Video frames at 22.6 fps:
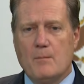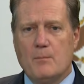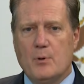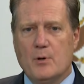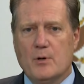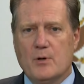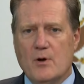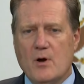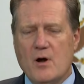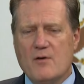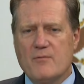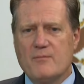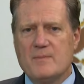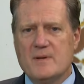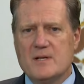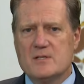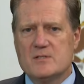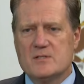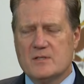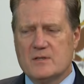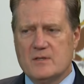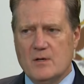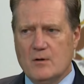put off
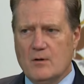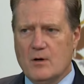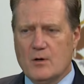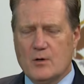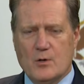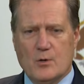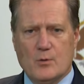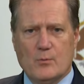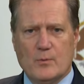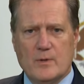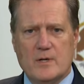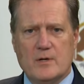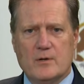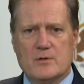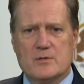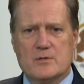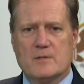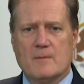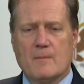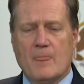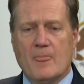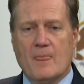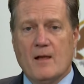means that there are
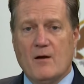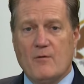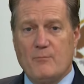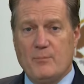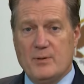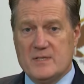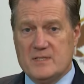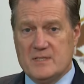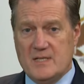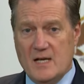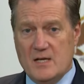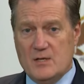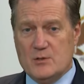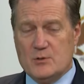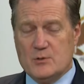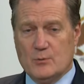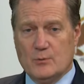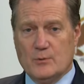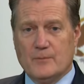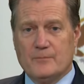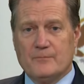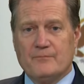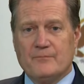careers of
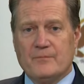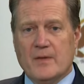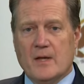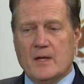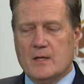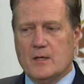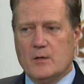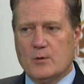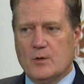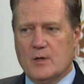potential, you